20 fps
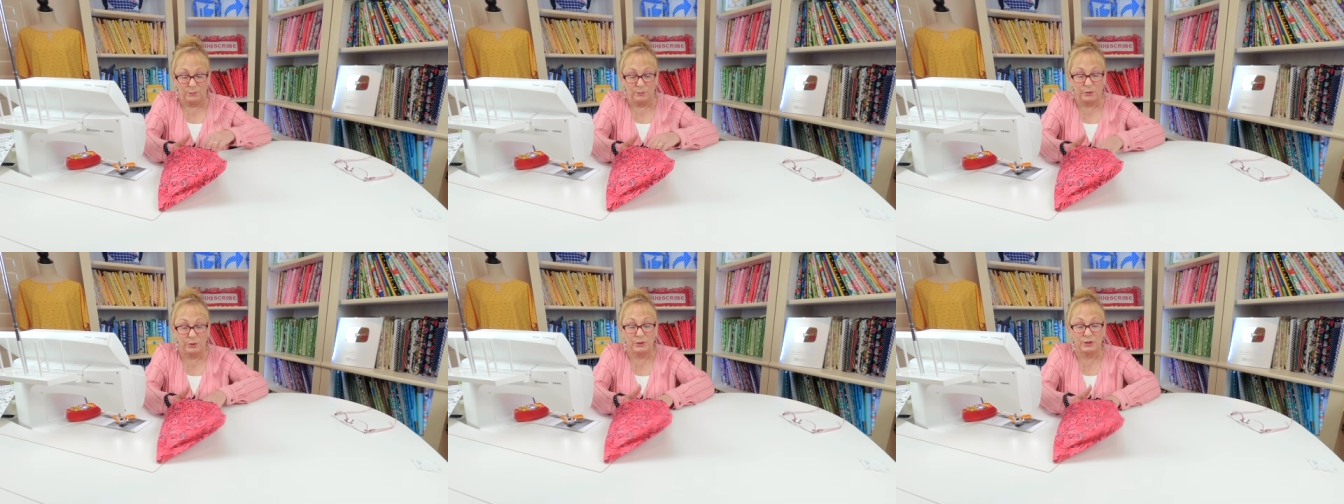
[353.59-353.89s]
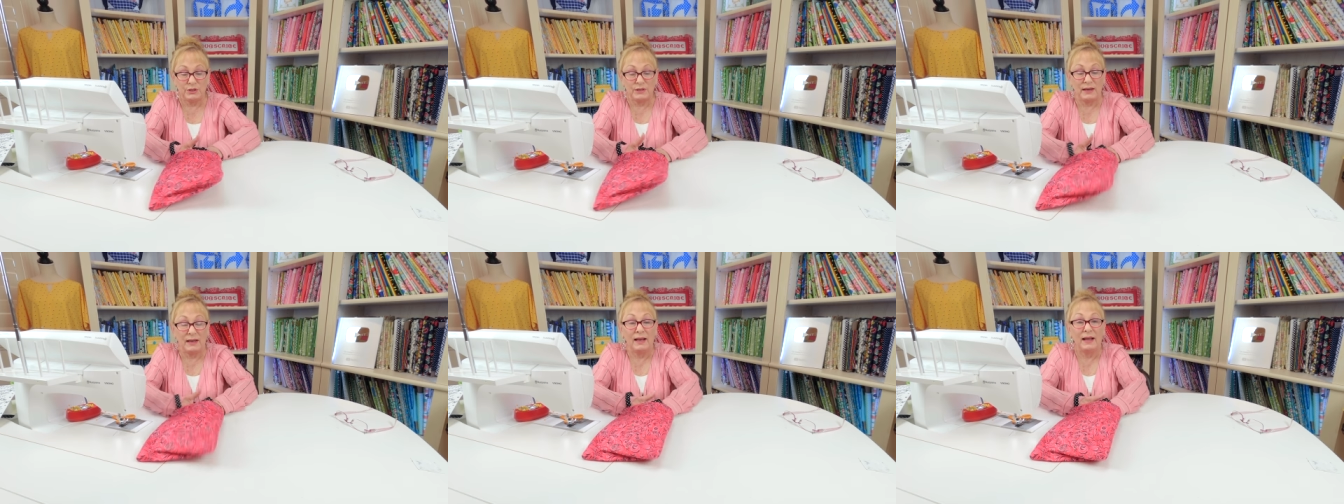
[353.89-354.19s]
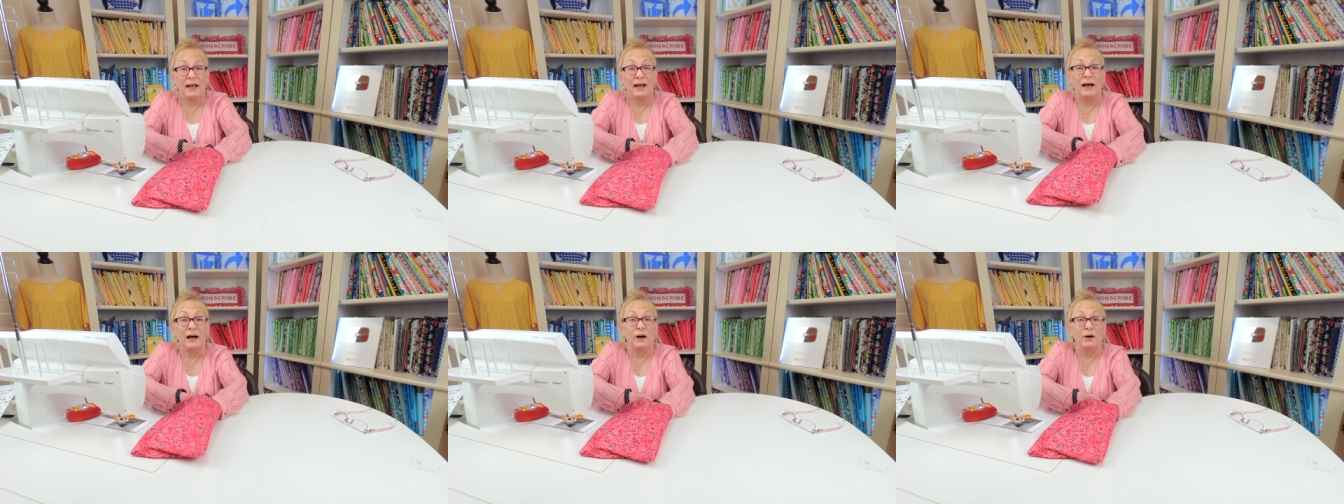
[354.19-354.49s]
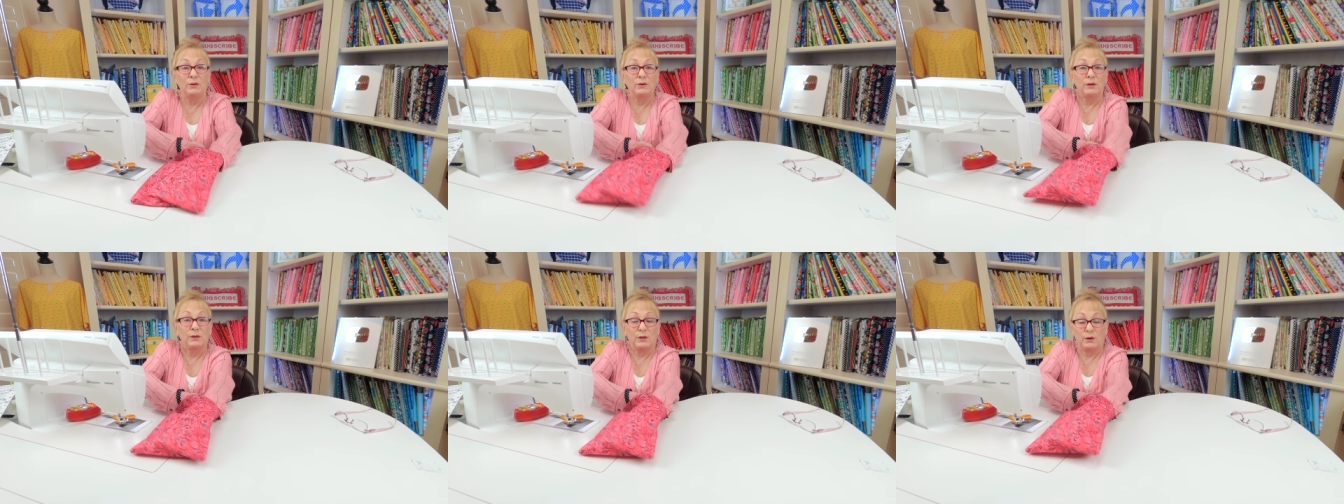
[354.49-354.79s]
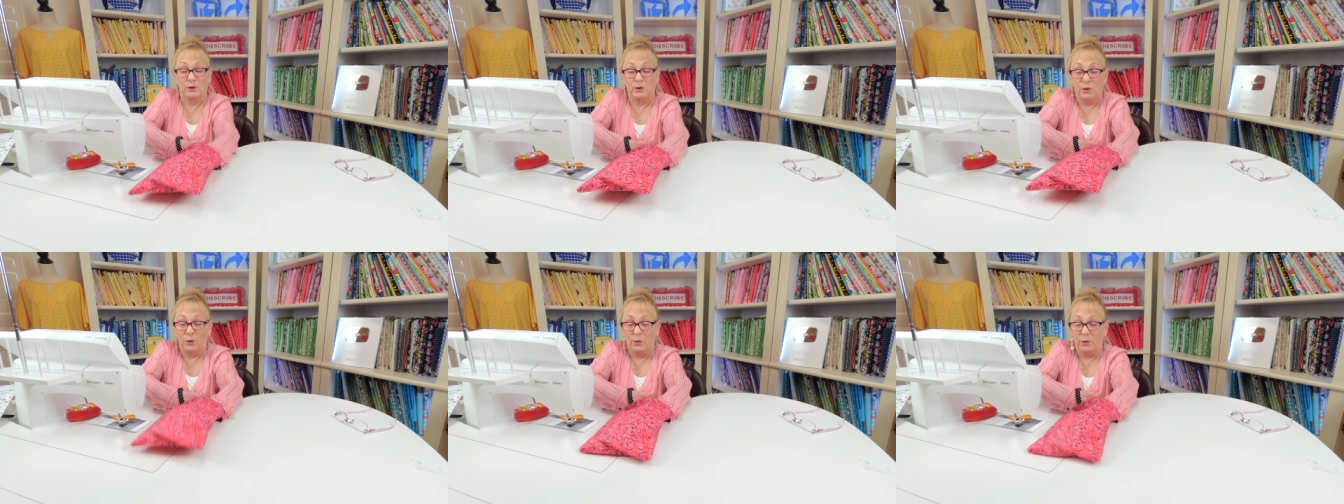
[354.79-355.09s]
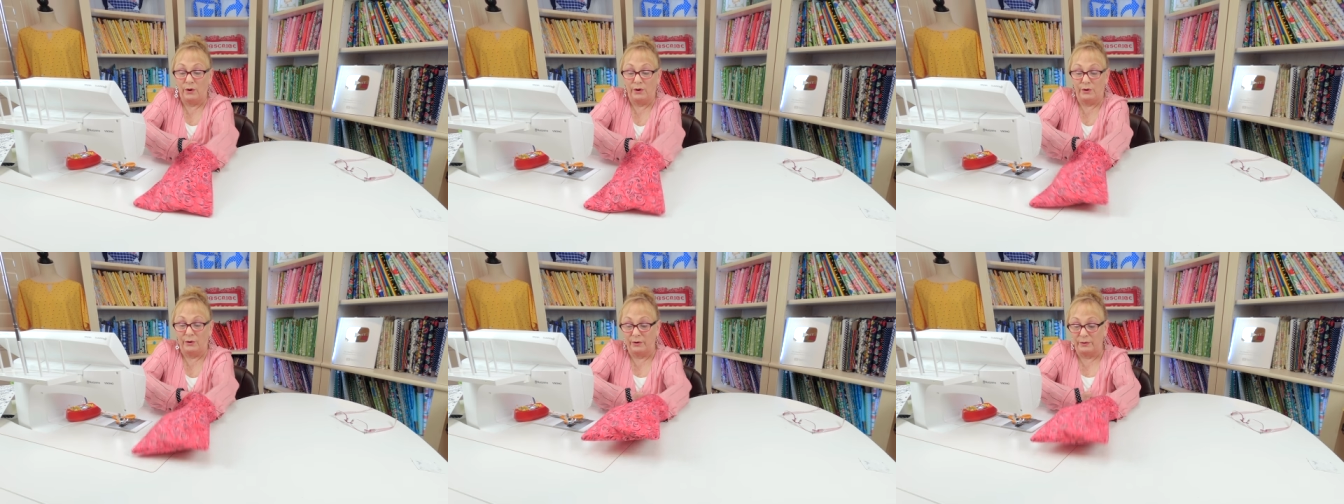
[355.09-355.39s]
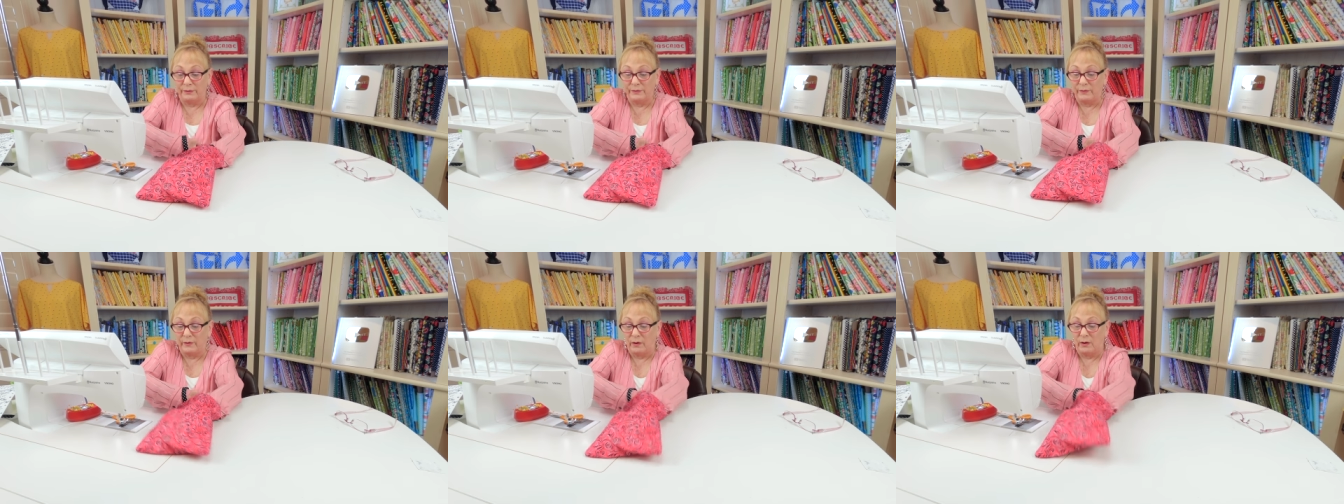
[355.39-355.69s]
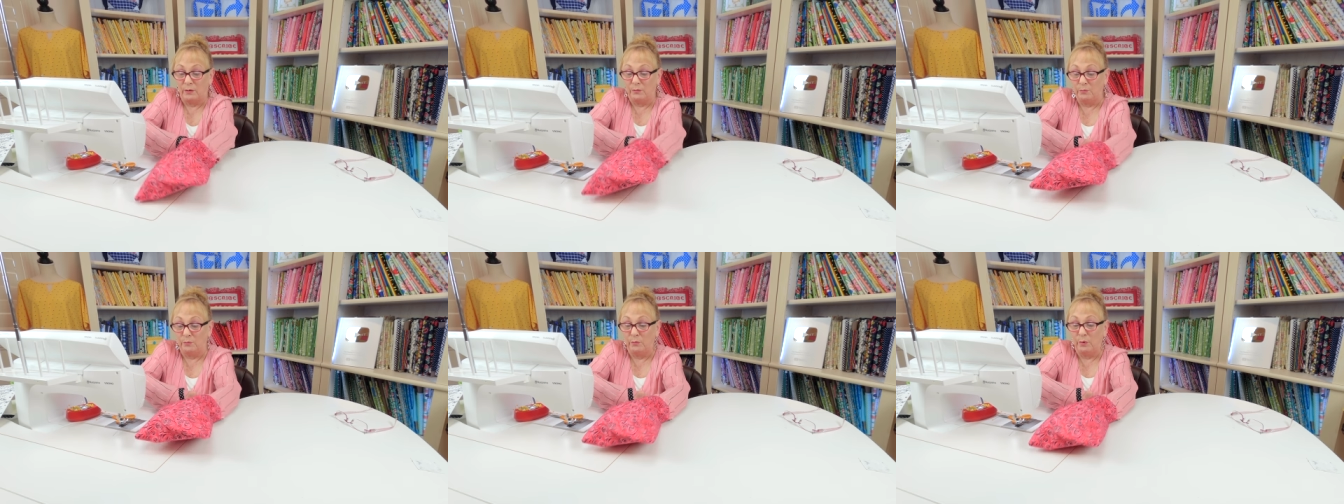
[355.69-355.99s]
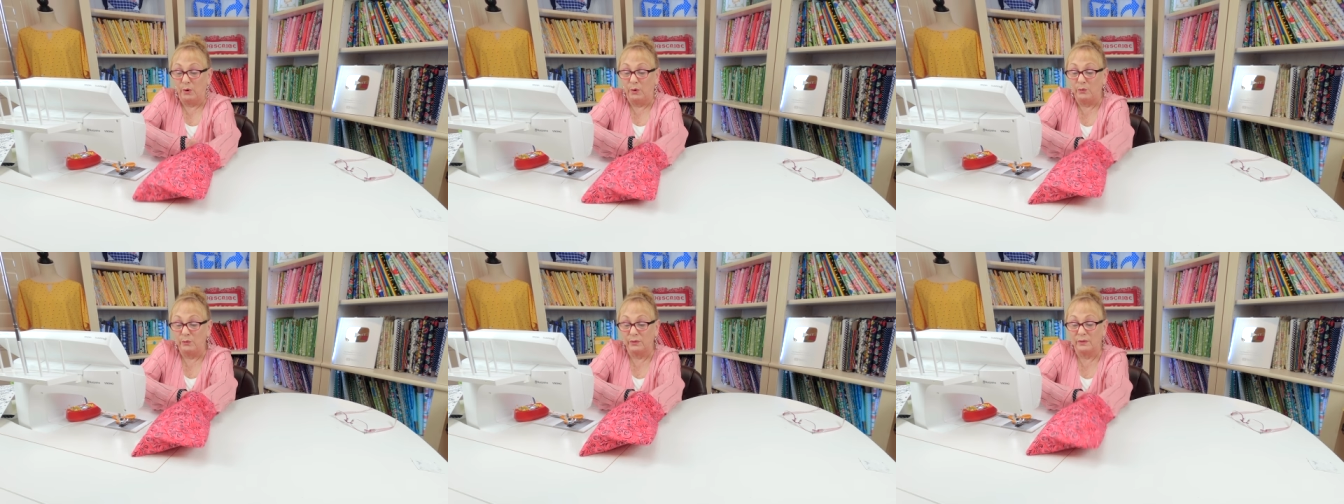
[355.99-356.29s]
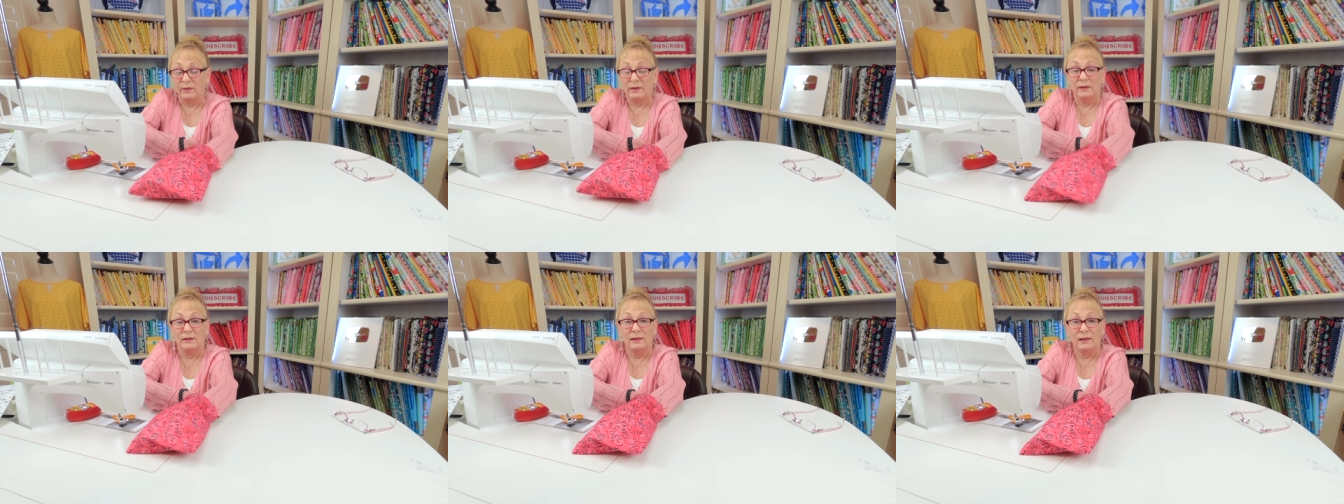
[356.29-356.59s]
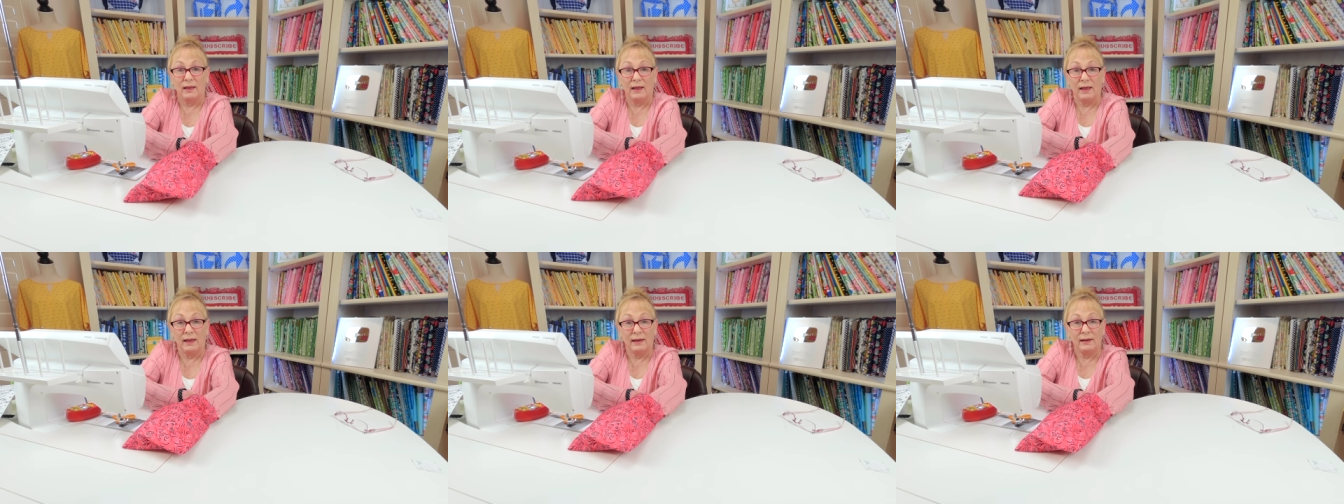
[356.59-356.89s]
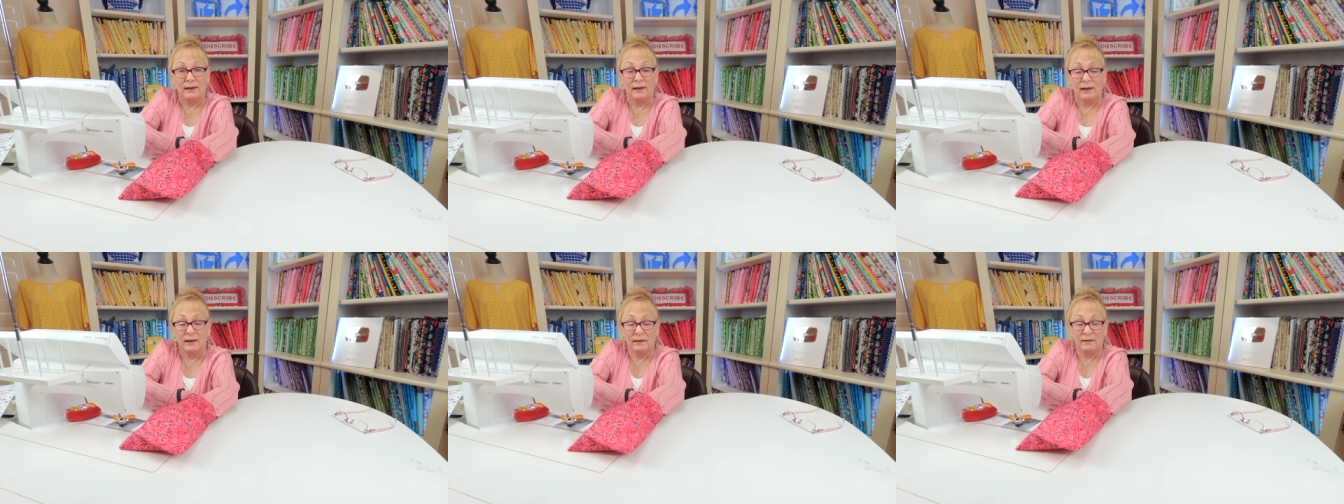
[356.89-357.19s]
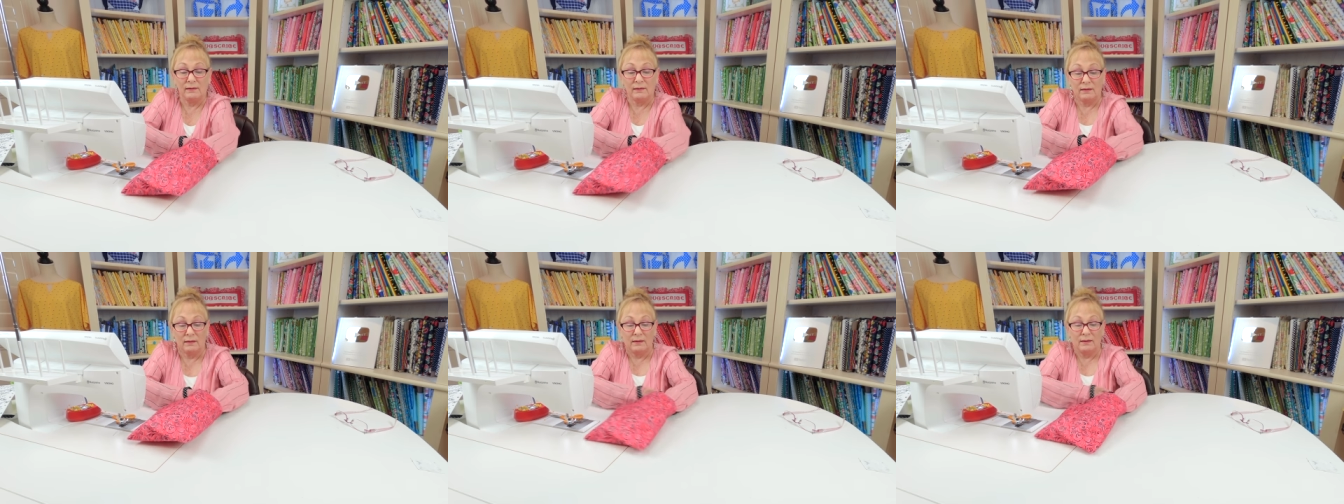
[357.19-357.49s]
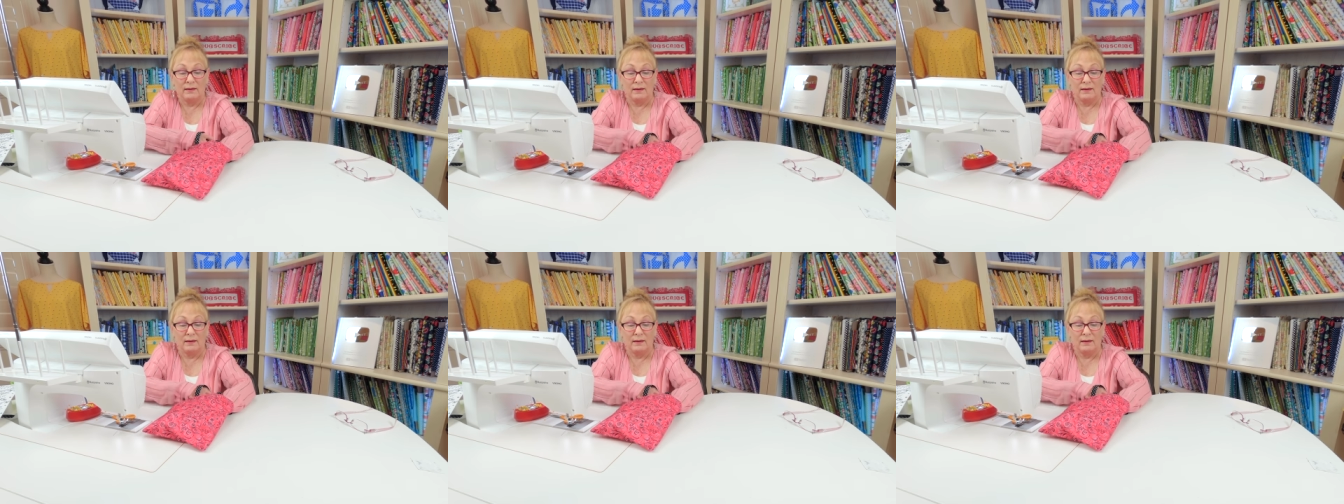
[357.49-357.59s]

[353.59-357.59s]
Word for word: pushing out the corners on both the lining